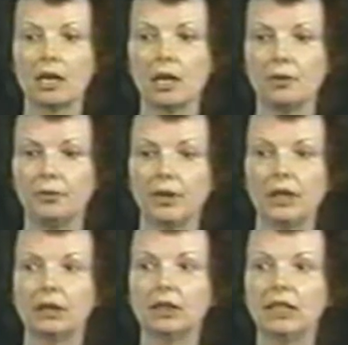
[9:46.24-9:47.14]
of
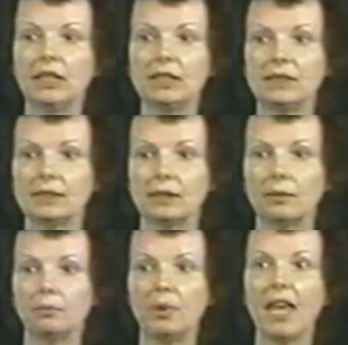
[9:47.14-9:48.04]
least
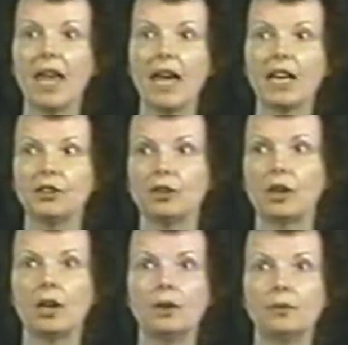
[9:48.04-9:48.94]
path
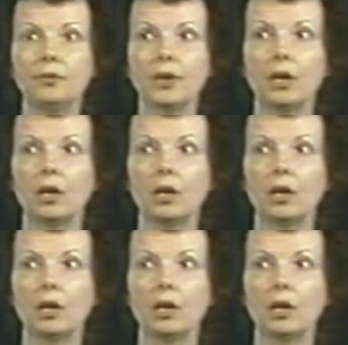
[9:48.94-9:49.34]
of